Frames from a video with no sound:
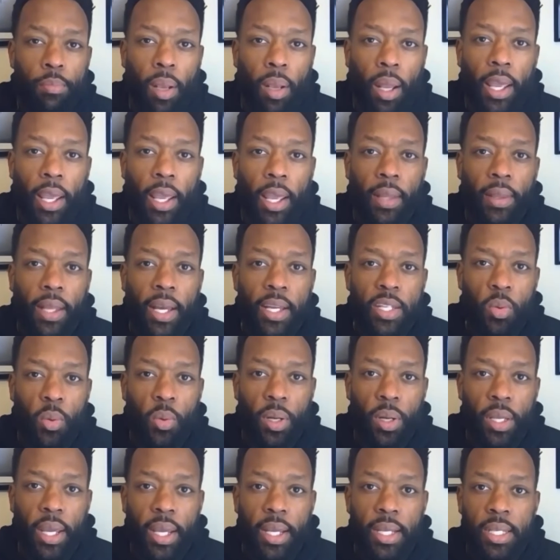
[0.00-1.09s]
playing that
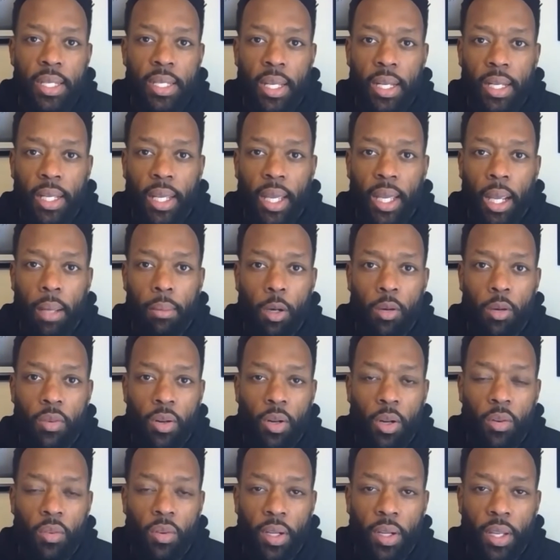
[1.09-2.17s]
2018 game over and
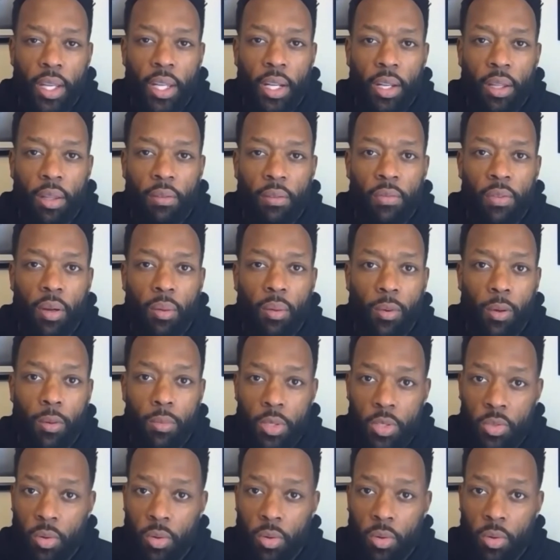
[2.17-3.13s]
over again in the film room, just